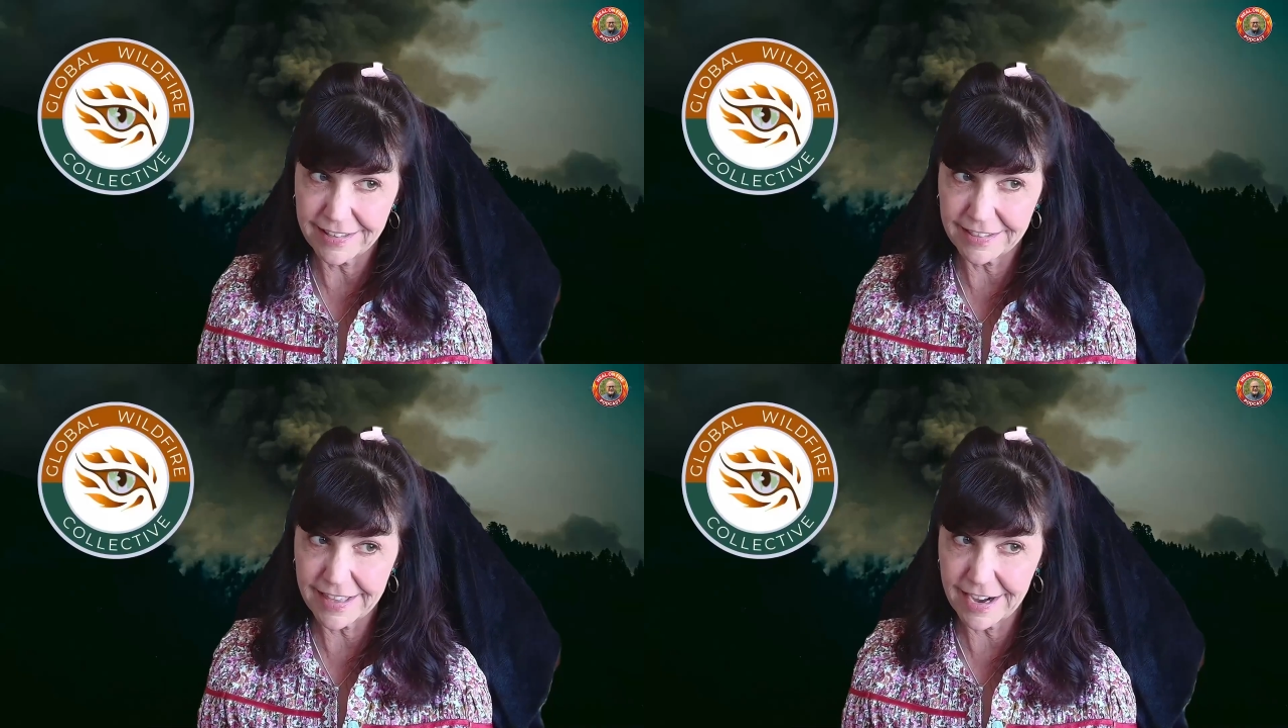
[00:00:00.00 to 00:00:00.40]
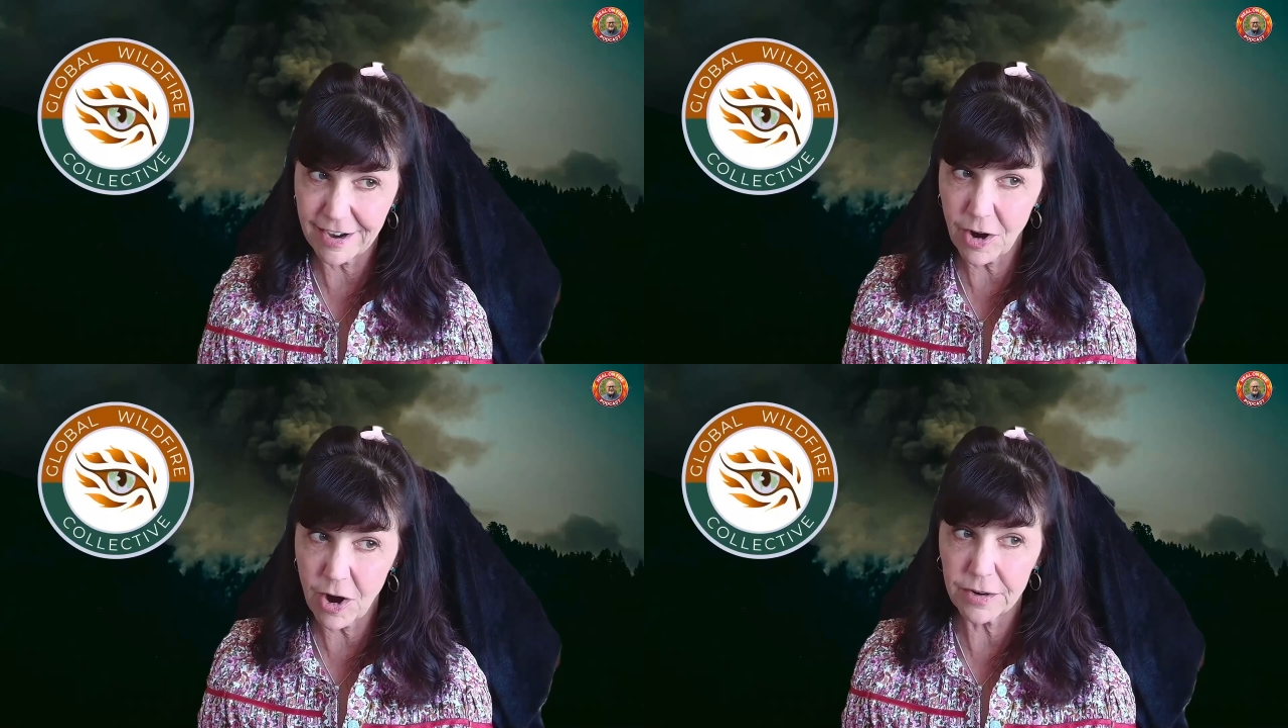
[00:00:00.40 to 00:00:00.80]
that
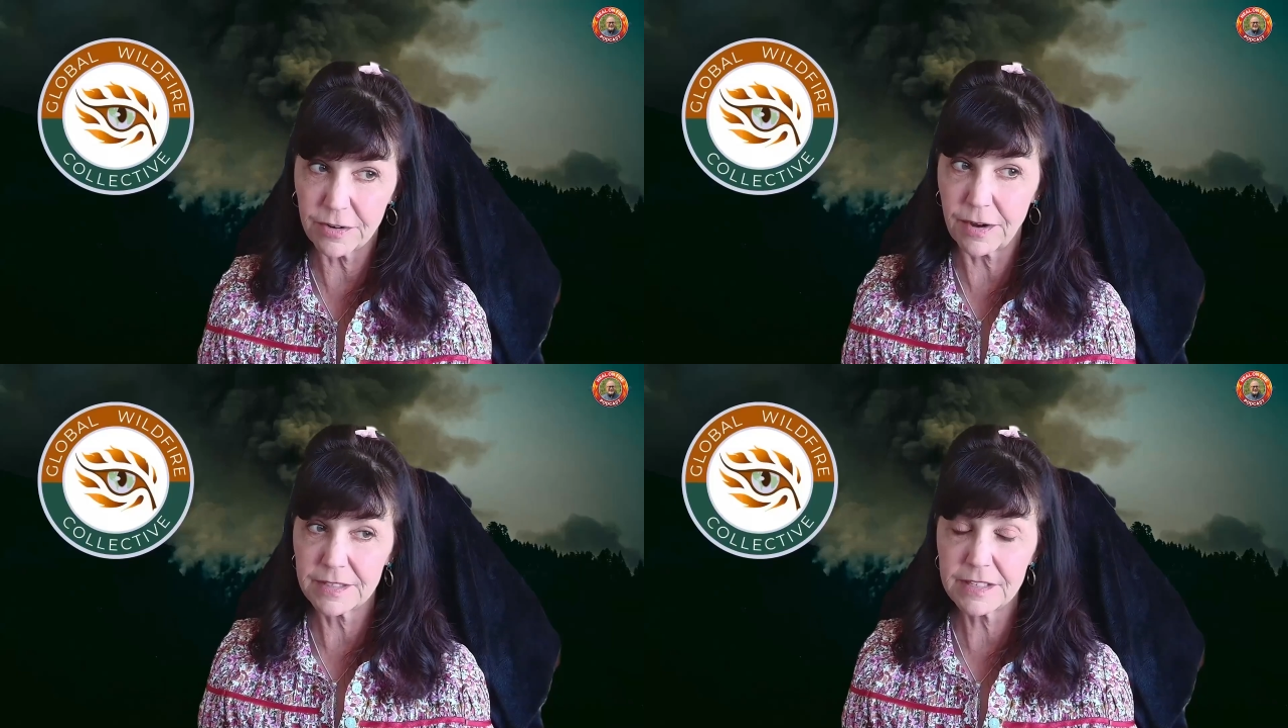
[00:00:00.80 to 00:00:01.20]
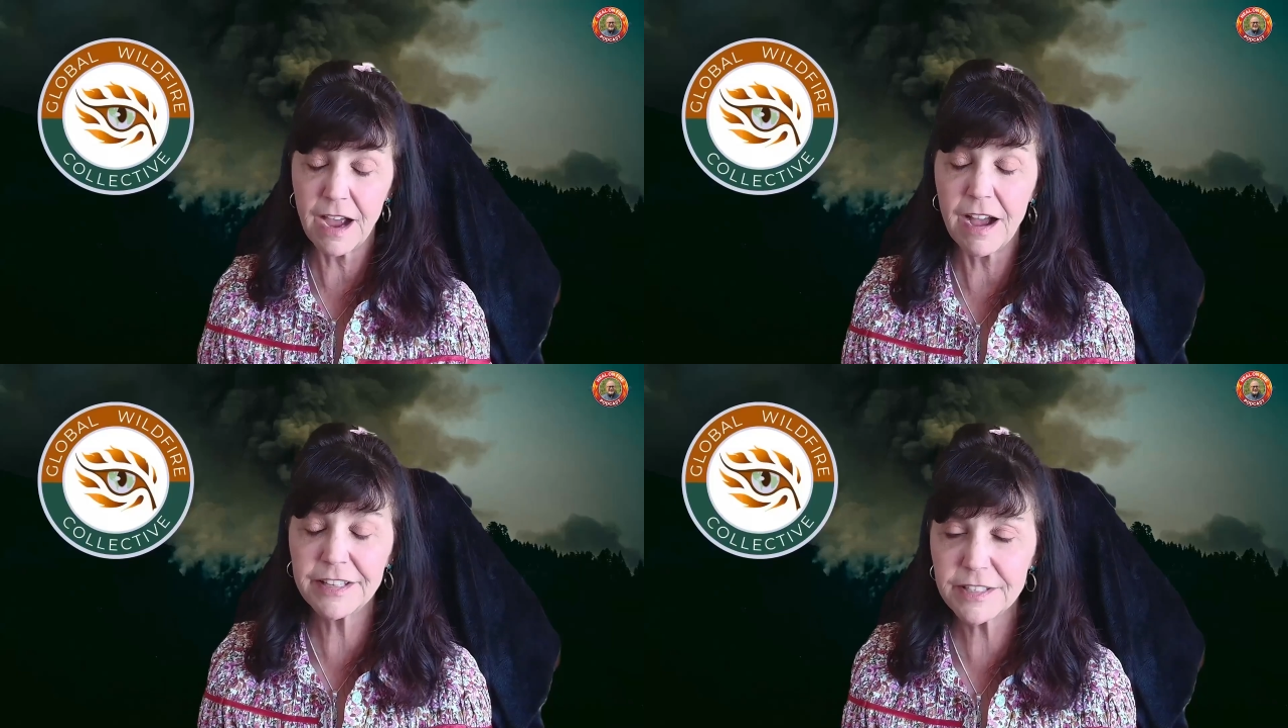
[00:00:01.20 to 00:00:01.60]
there are
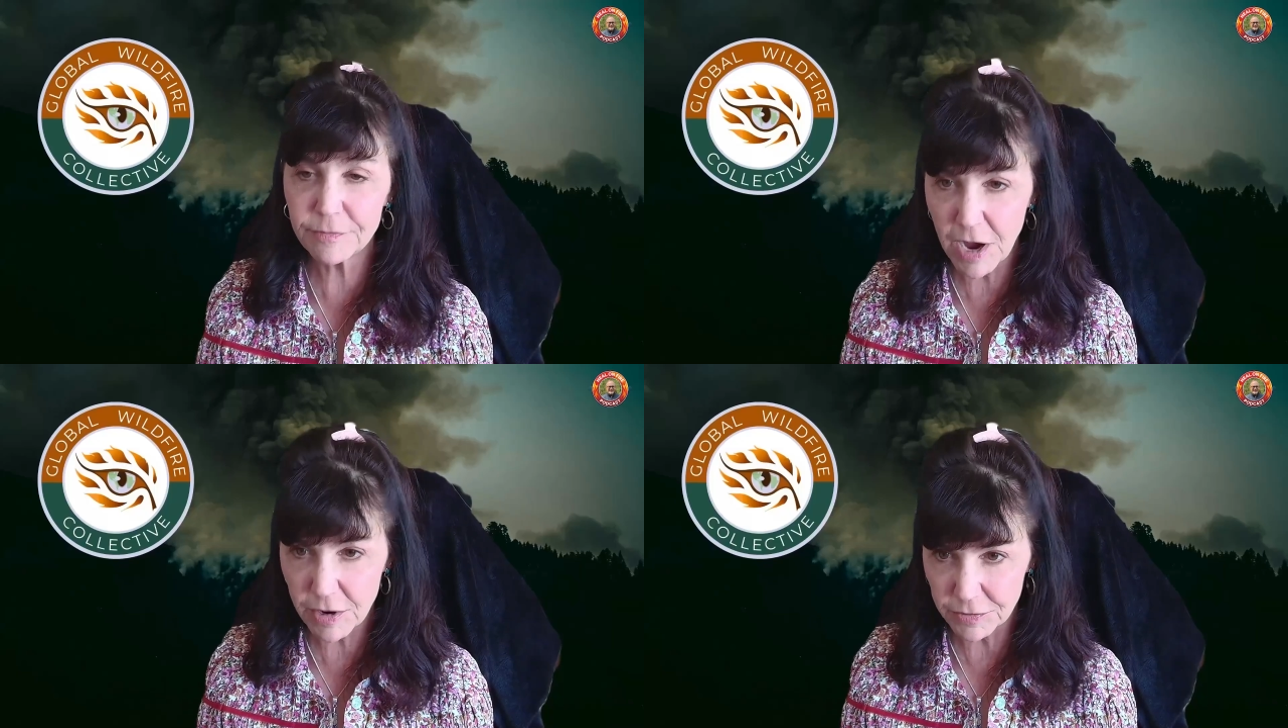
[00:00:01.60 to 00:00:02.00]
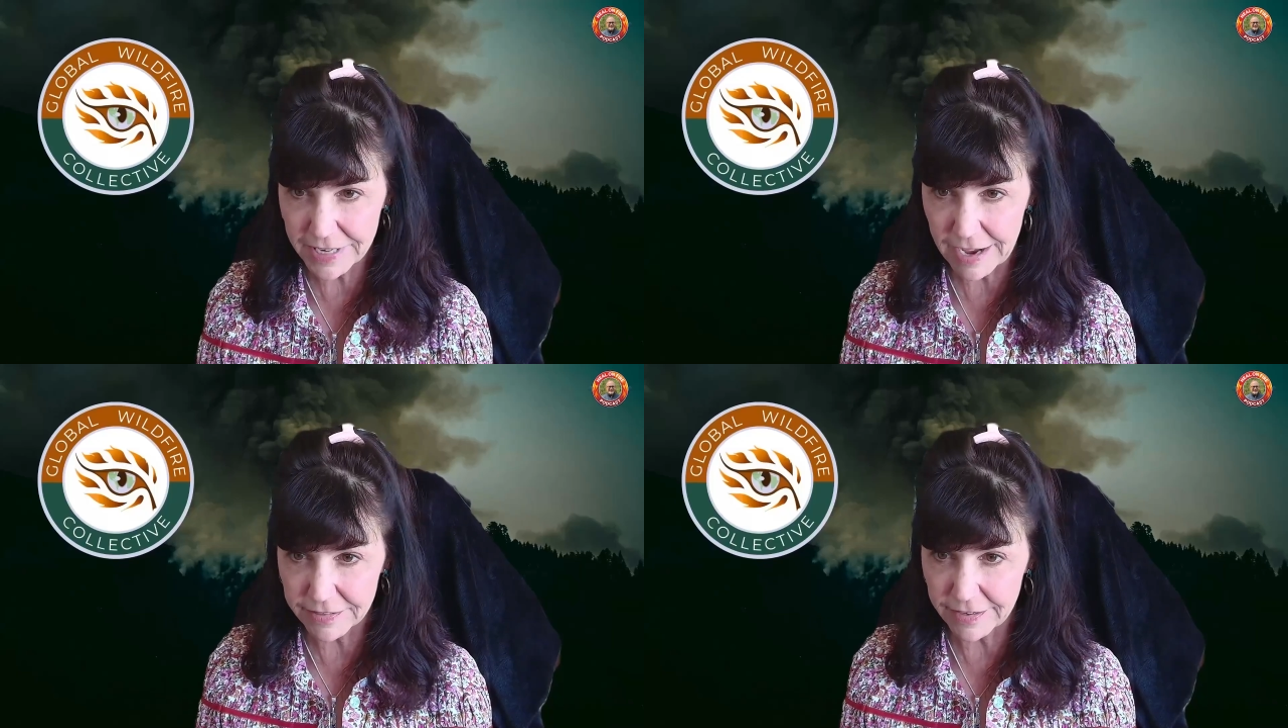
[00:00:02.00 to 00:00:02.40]
tons of models
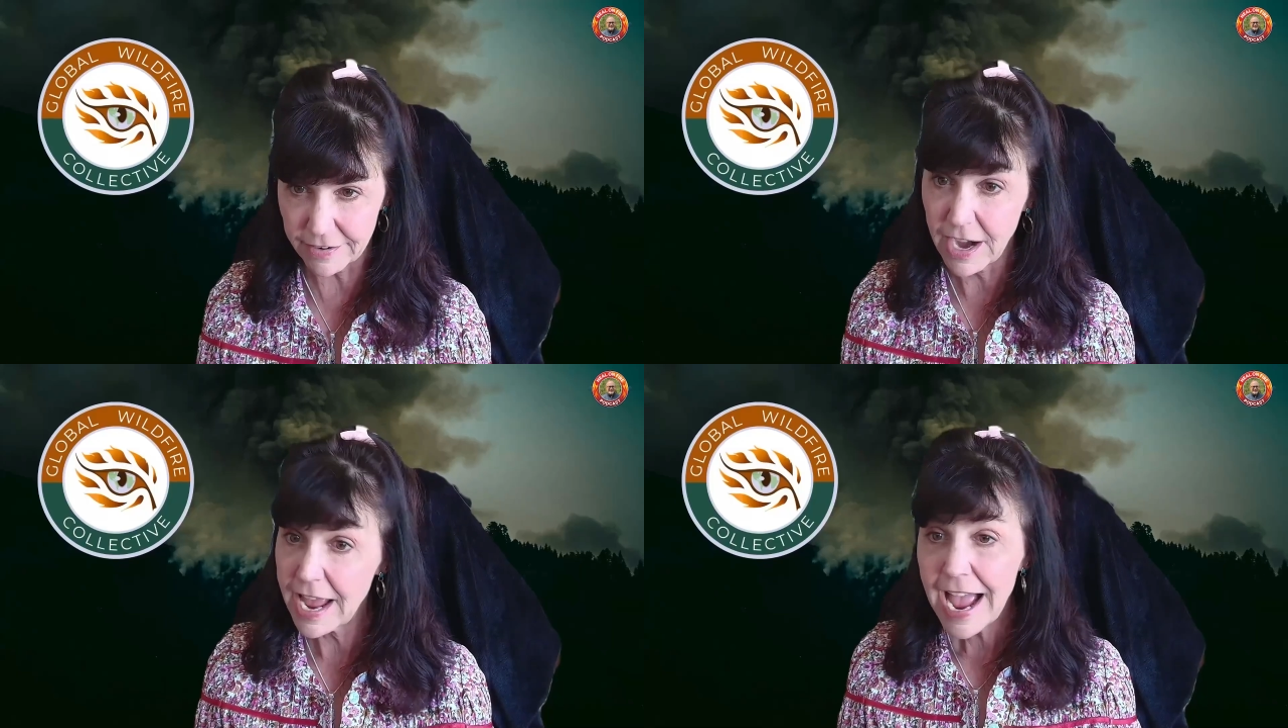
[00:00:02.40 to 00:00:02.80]
out there.